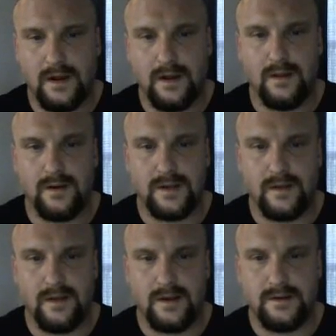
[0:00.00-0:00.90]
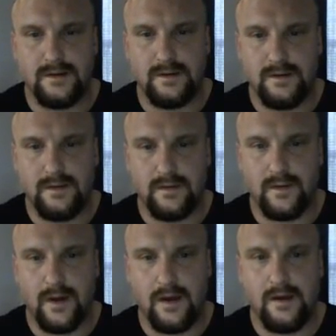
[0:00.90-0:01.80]
it looks like this.
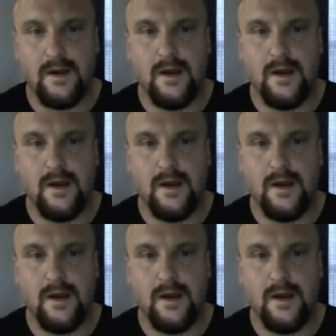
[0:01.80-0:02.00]
Okay.